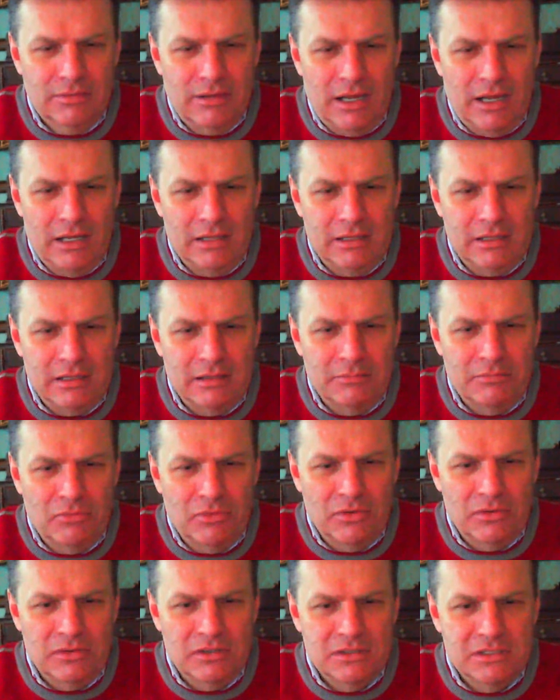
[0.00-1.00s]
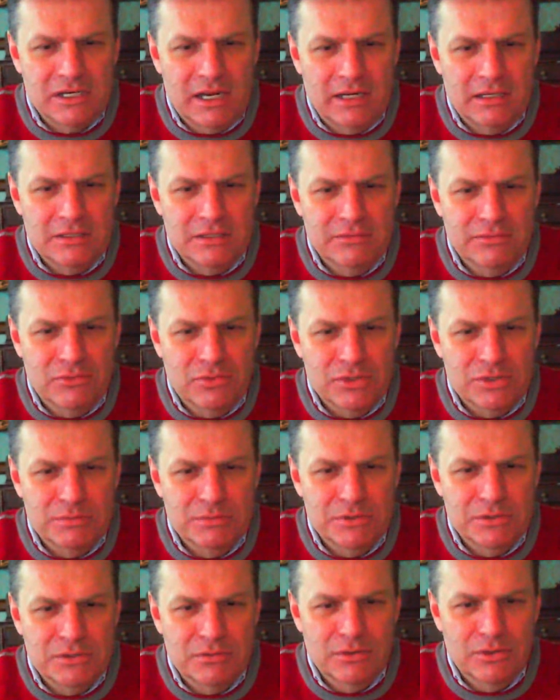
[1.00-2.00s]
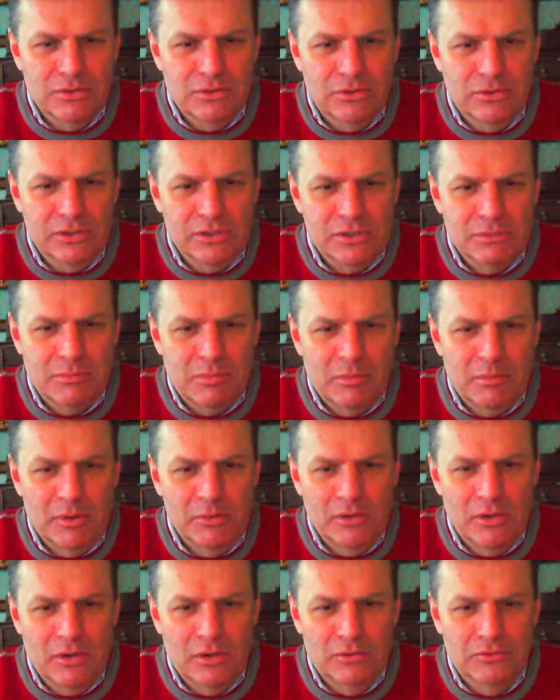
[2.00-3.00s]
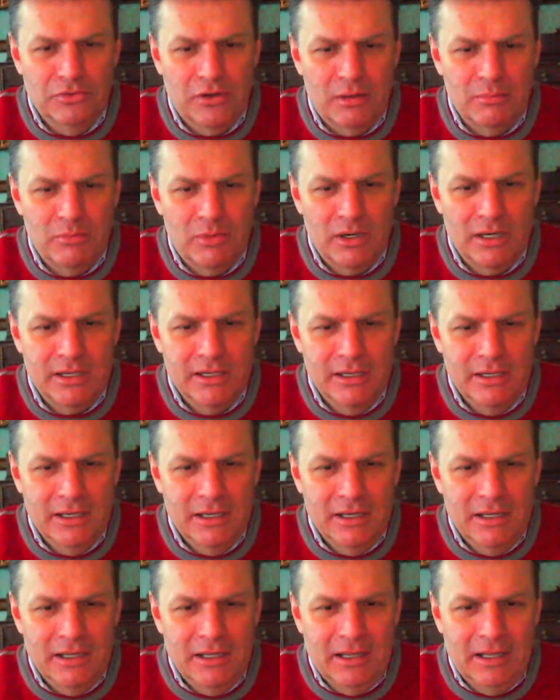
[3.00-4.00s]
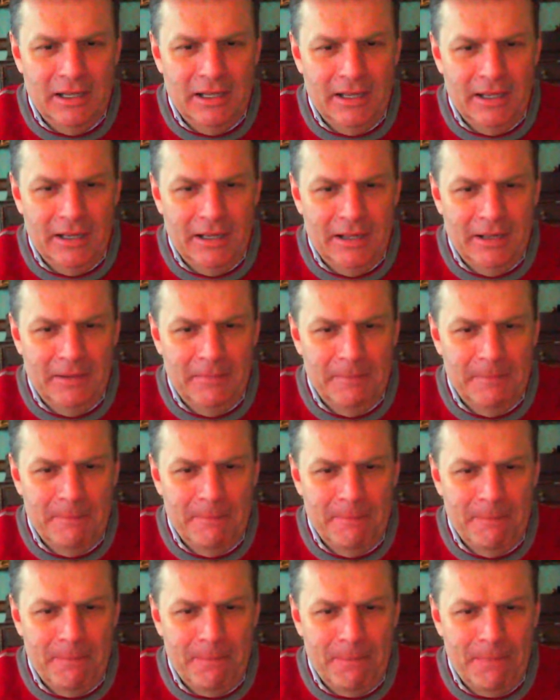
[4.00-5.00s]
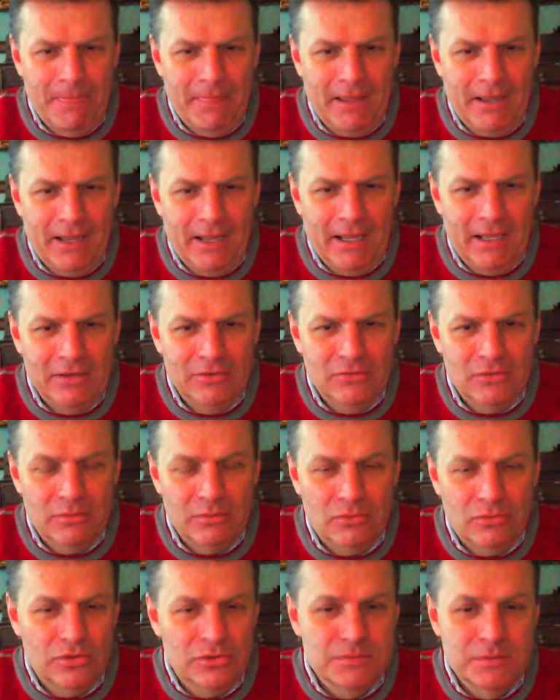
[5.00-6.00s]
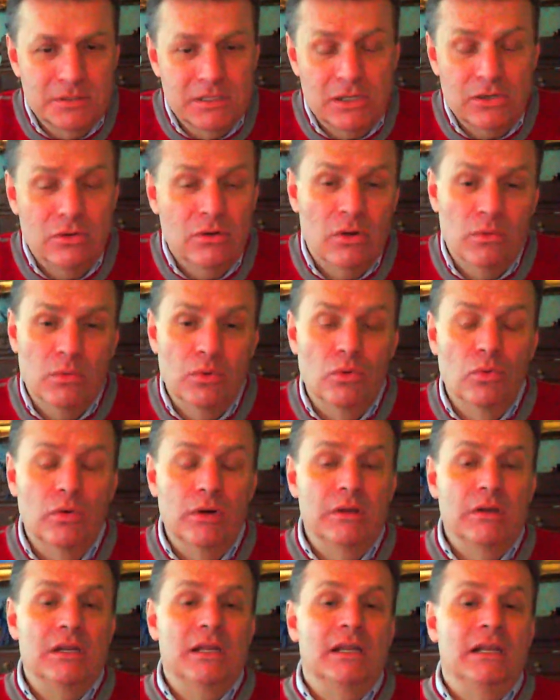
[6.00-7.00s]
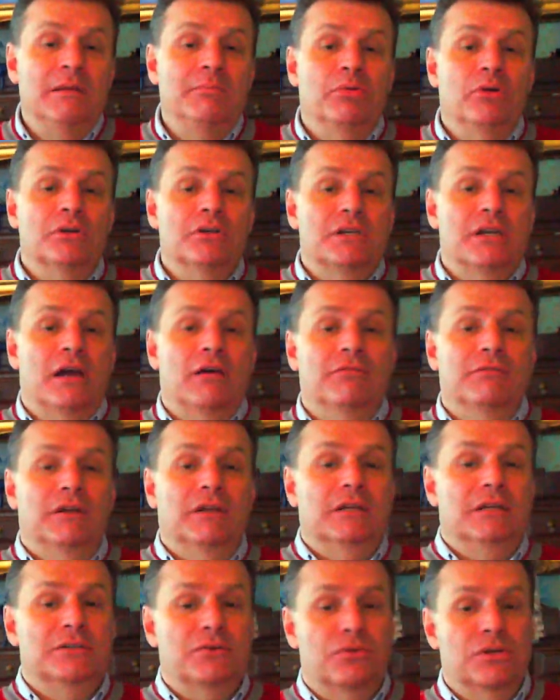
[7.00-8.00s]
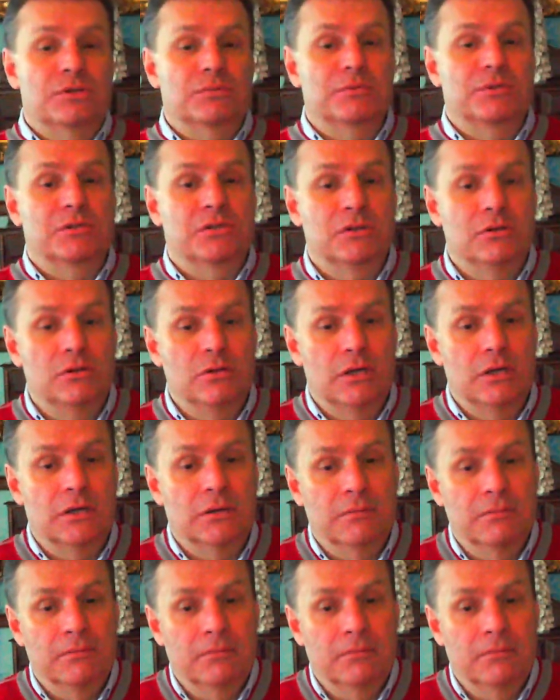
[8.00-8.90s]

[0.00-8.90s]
I think the tenets of Christmas are a good thing to promote the whole time, really. And Christmas, we're already nearly booked out for next Christmas and New Year.